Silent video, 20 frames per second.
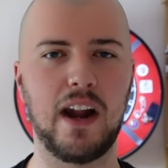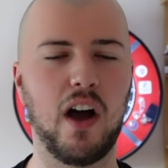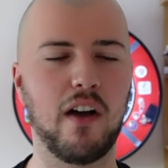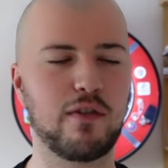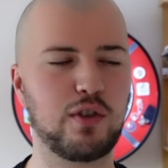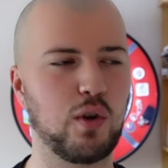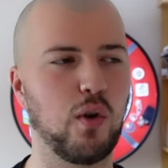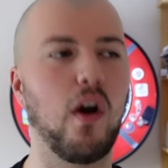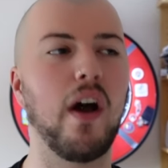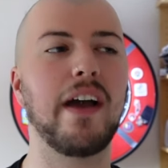
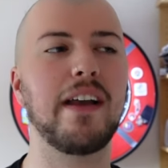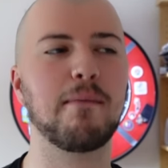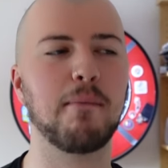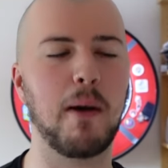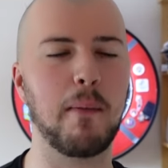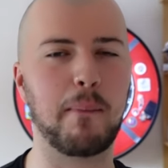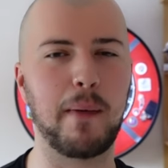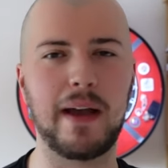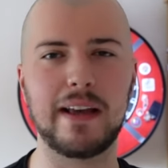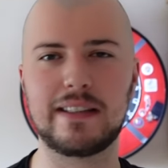I've tried
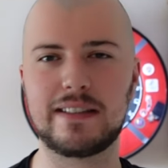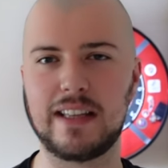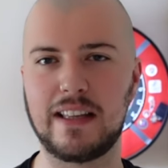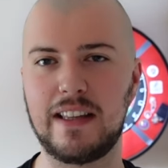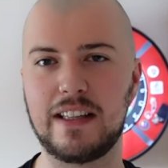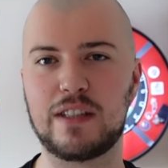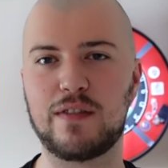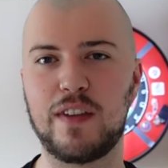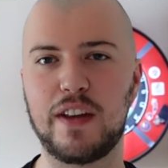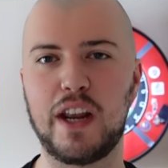my best in
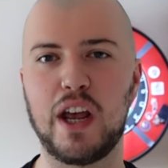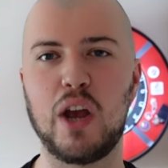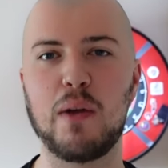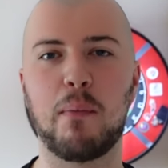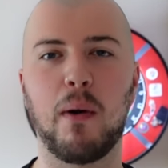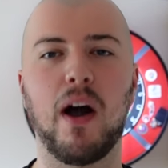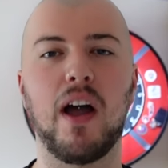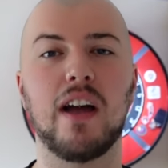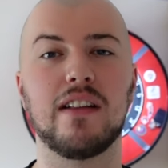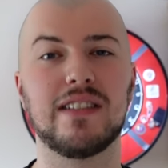this video,
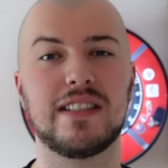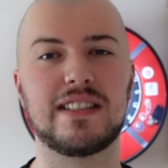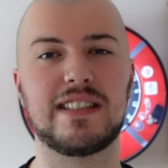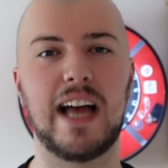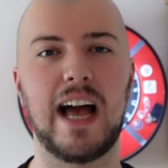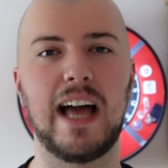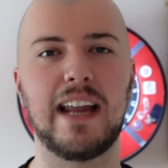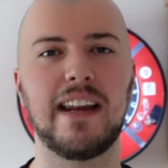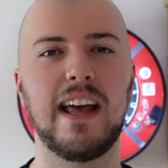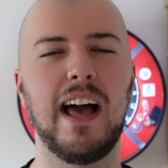but I
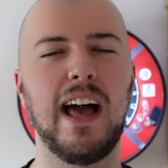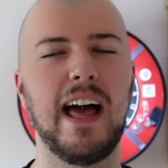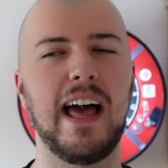understand